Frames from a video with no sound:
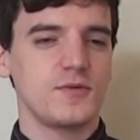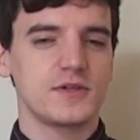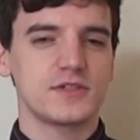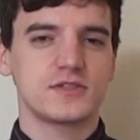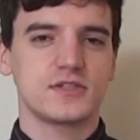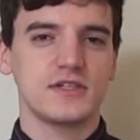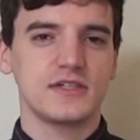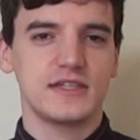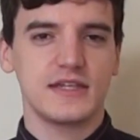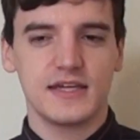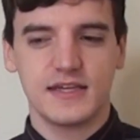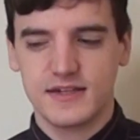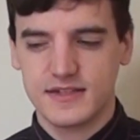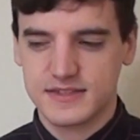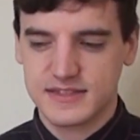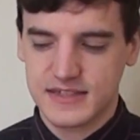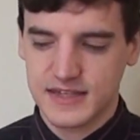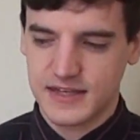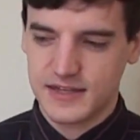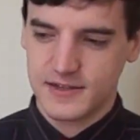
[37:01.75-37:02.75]
What she did
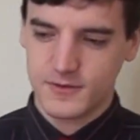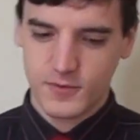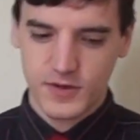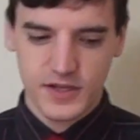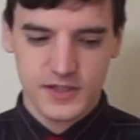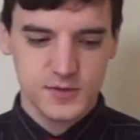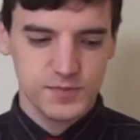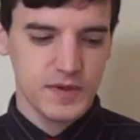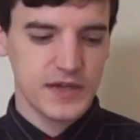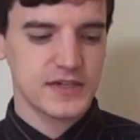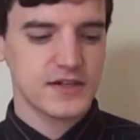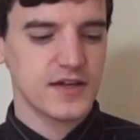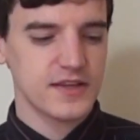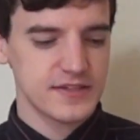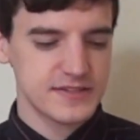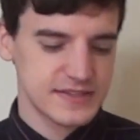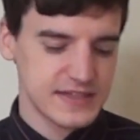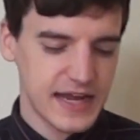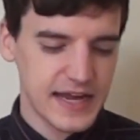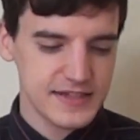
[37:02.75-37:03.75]
is we explained all the
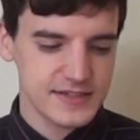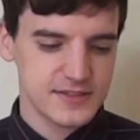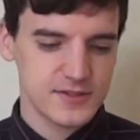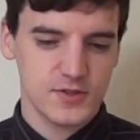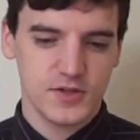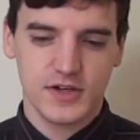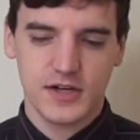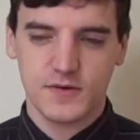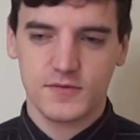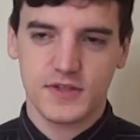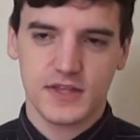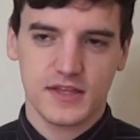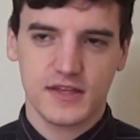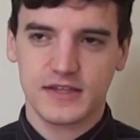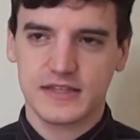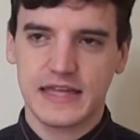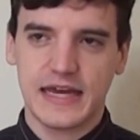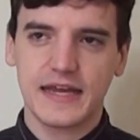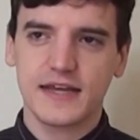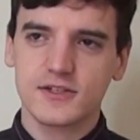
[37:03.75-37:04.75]
stats to her and everything
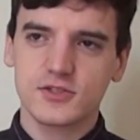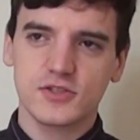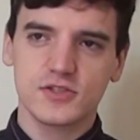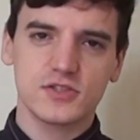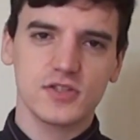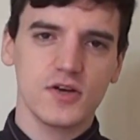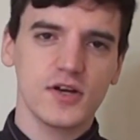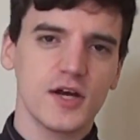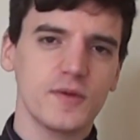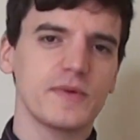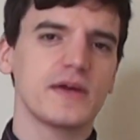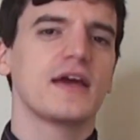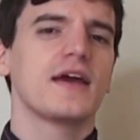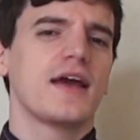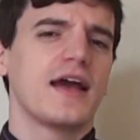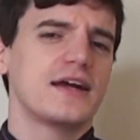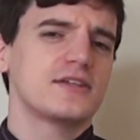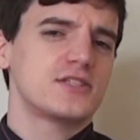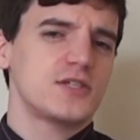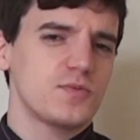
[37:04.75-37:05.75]
like that, because she showed up
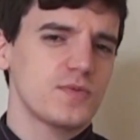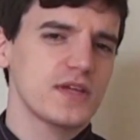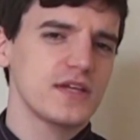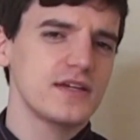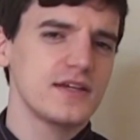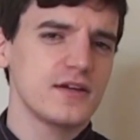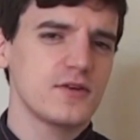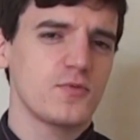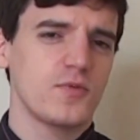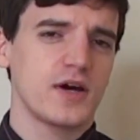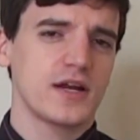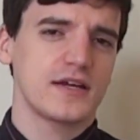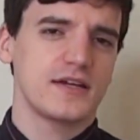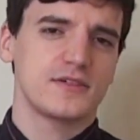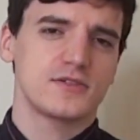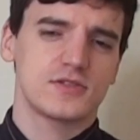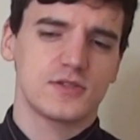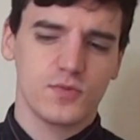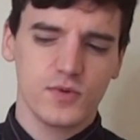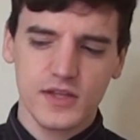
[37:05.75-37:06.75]
and she really didn't
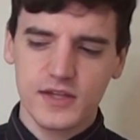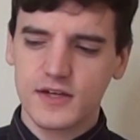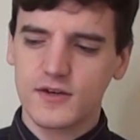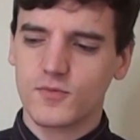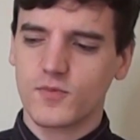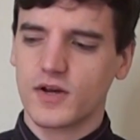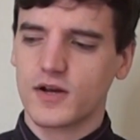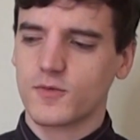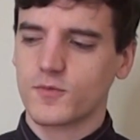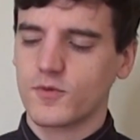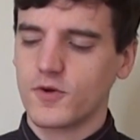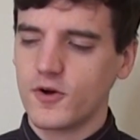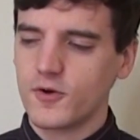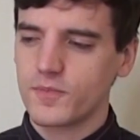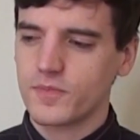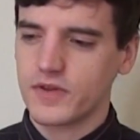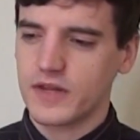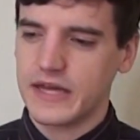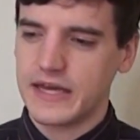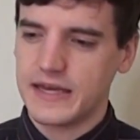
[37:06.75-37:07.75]
want to role
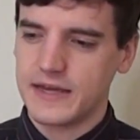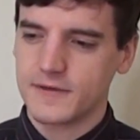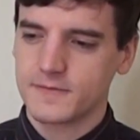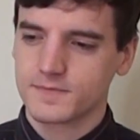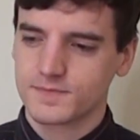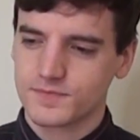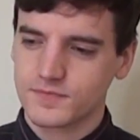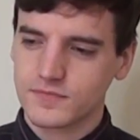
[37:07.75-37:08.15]
play.